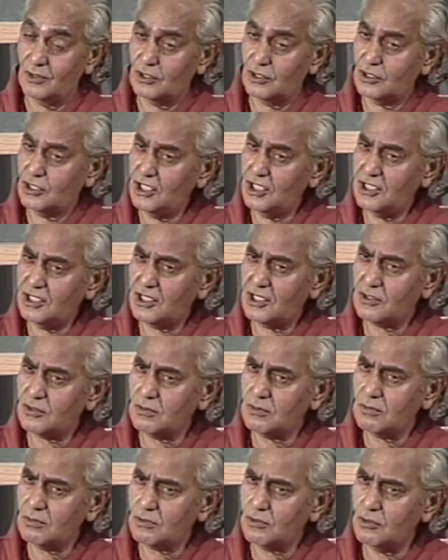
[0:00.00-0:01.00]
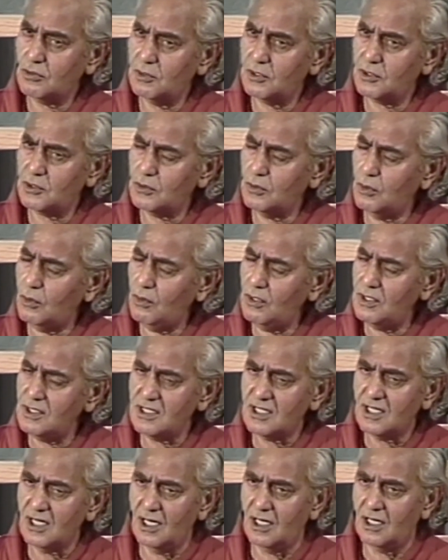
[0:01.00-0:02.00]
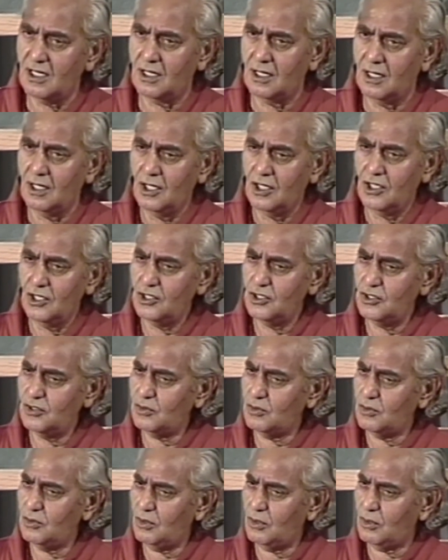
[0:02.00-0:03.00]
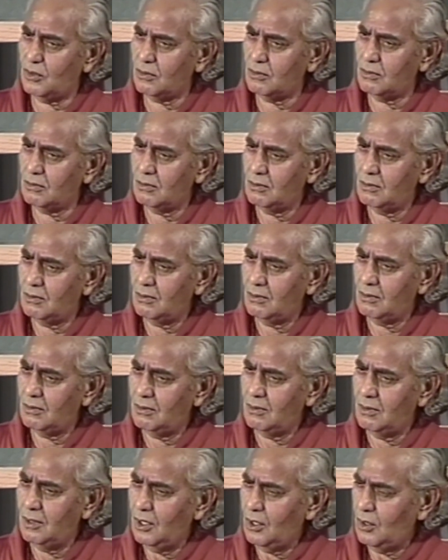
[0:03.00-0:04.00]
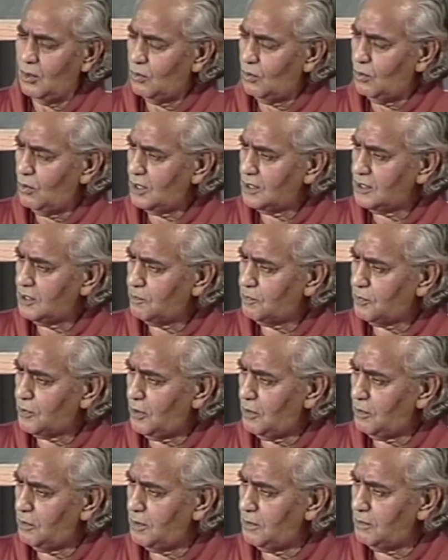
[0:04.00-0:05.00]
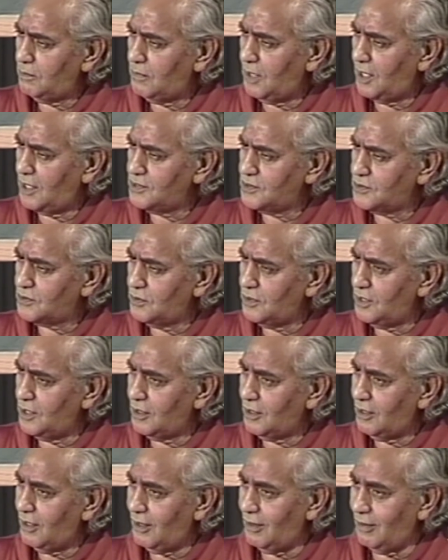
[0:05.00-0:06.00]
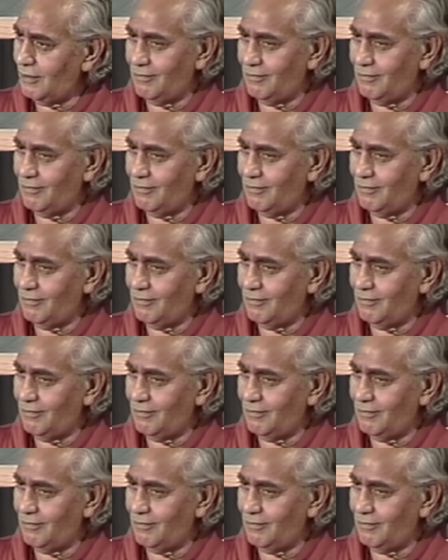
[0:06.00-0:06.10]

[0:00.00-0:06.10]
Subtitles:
Teacher should be so skilled, he should know what the problem my student has.